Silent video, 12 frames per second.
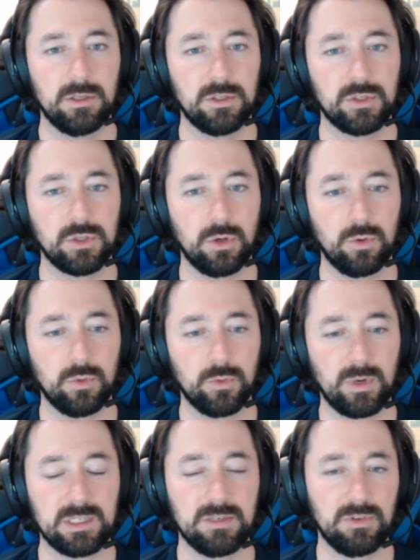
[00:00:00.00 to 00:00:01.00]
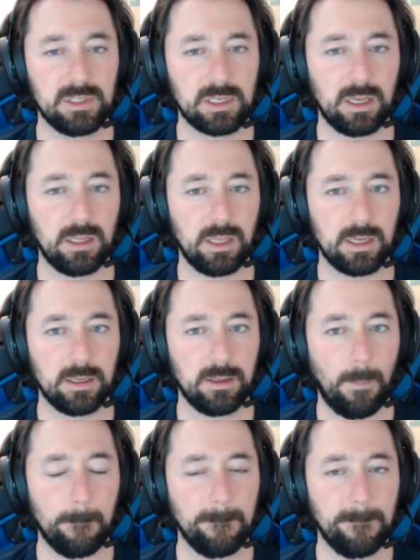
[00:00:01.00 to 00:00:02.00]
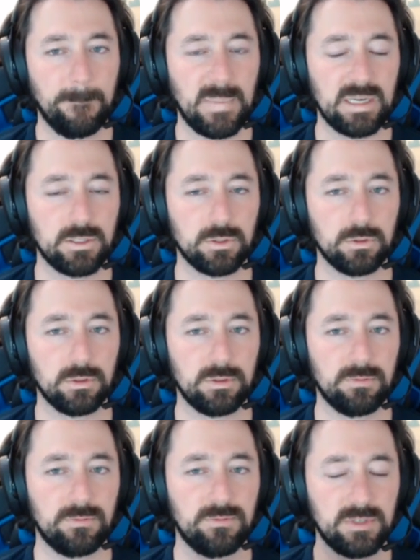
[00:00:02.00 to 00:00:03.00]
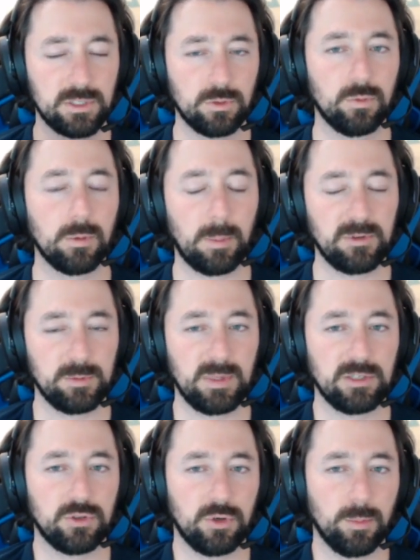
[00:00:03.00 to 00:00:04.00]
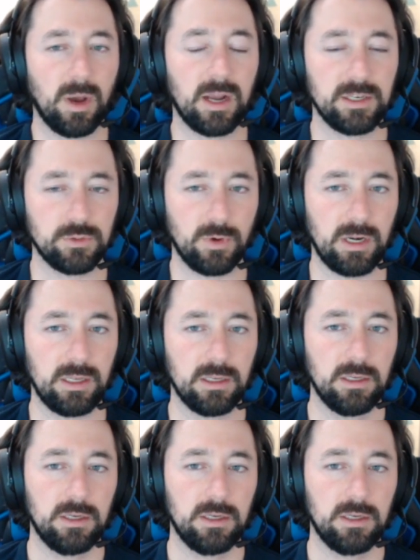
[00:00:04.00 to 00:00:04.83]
So the rest of it is kind of like mental and physical warm up. Just make sure your body's ready,